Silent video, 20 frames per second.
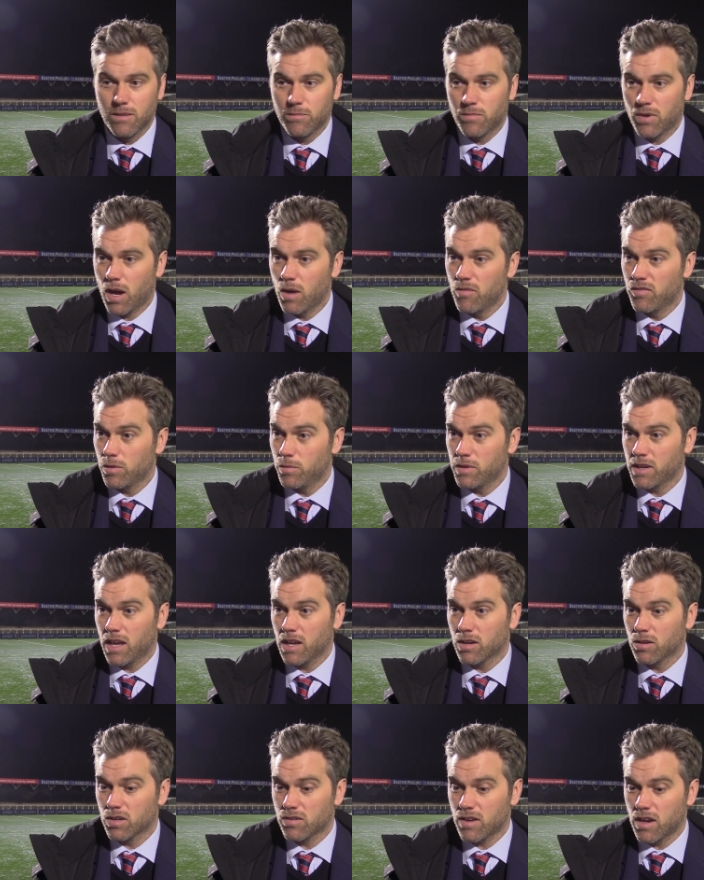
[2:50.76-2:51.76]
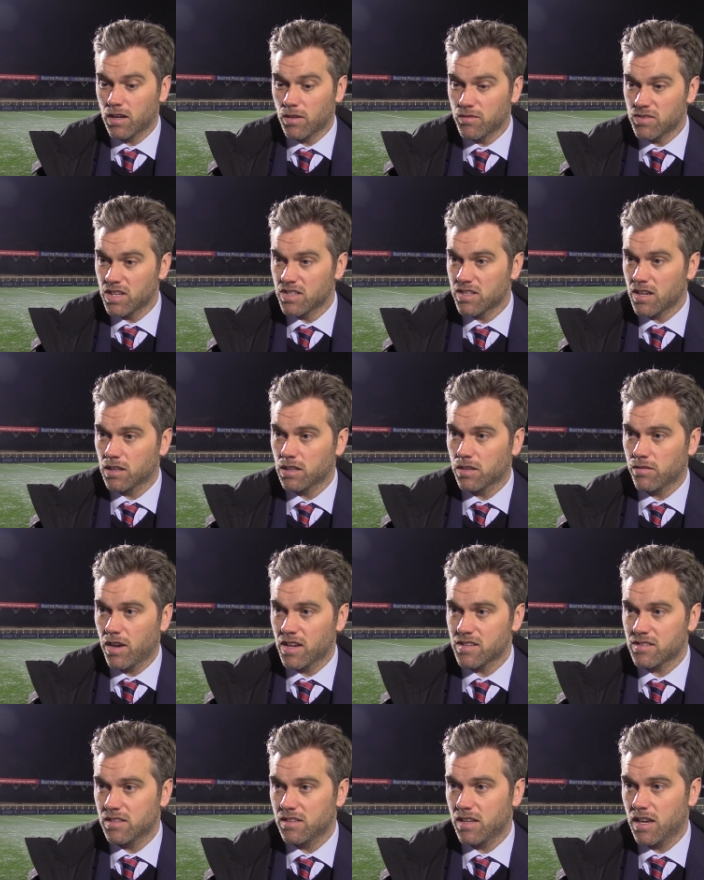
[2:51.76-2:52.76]
But hopefully we get a good crowd. Obviously it's our
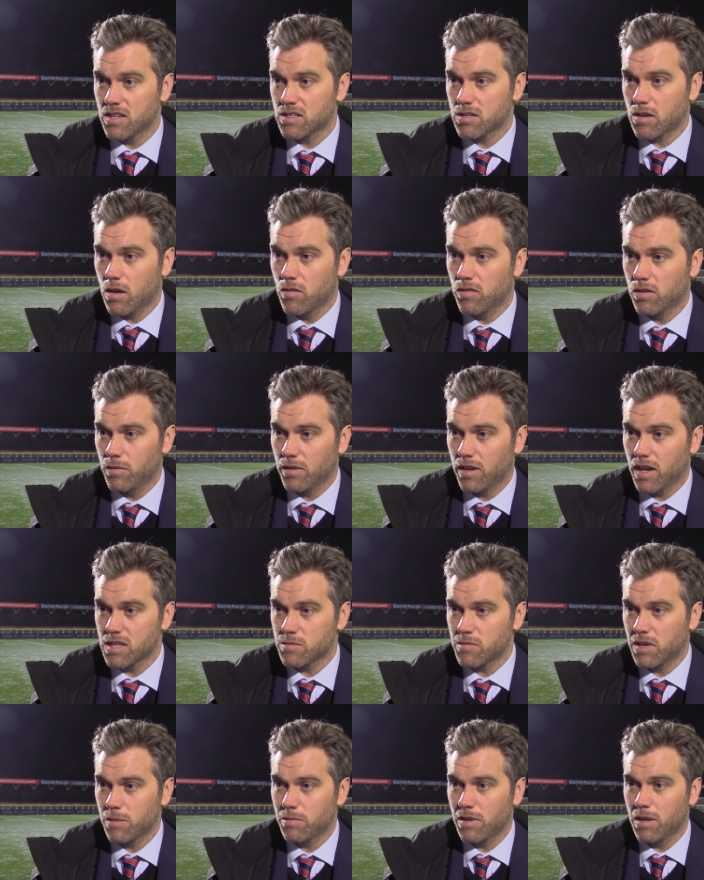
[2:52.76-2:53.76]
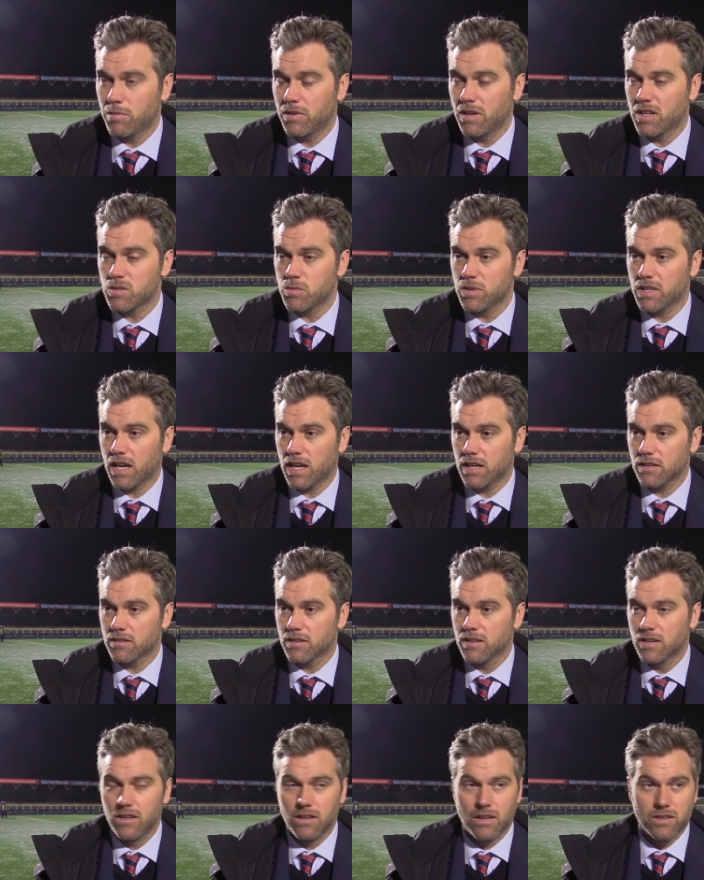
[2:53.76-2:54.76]
diversity day, so hopefully we get as many people in as we can.
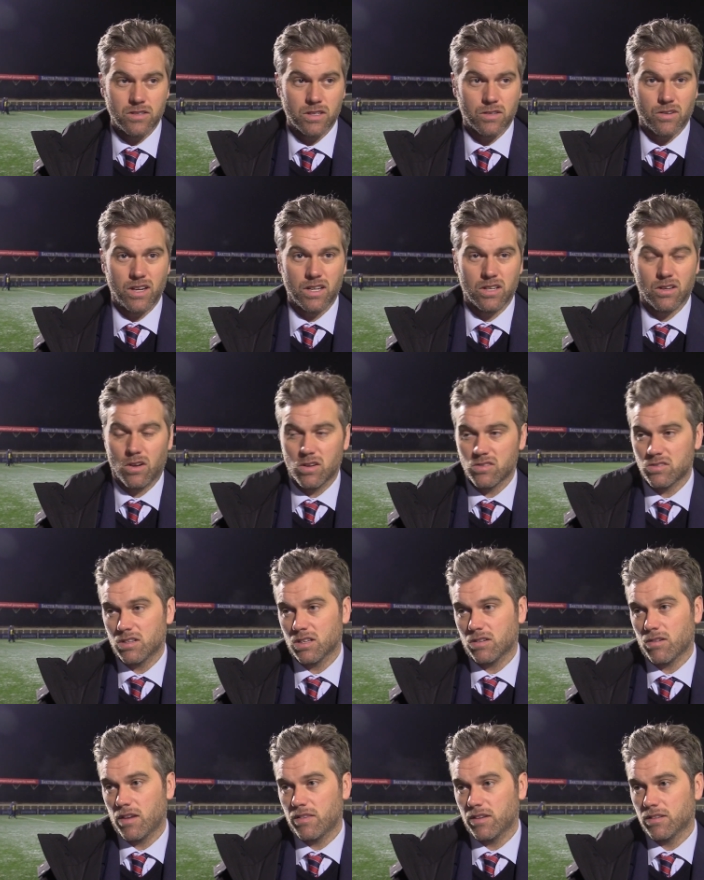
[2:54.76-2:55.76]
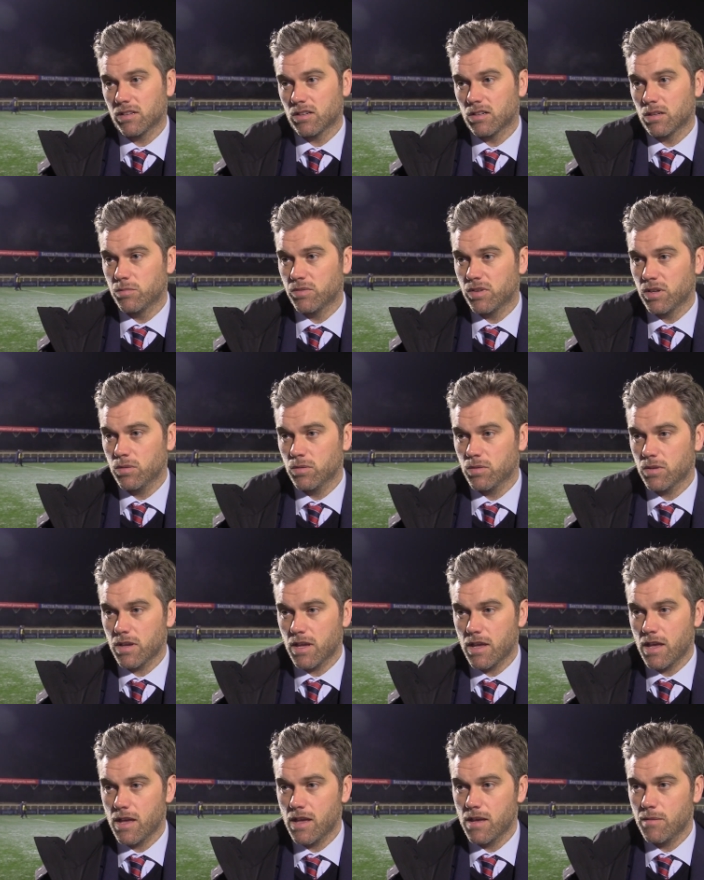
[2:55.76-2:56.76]
It's a great cause and a great thing the club do,
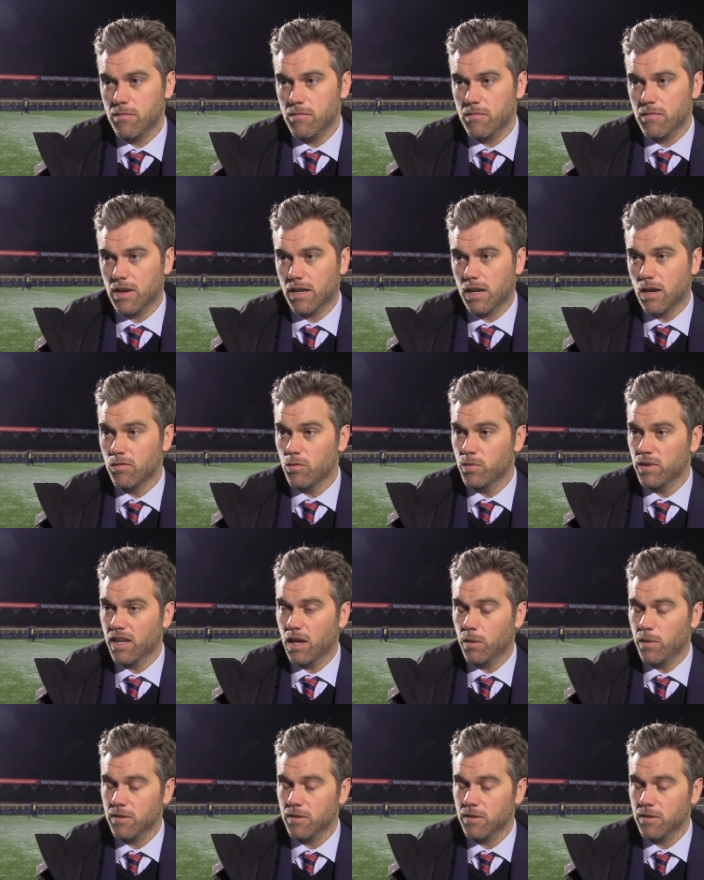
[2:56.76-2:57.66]
um, and hopefully we can get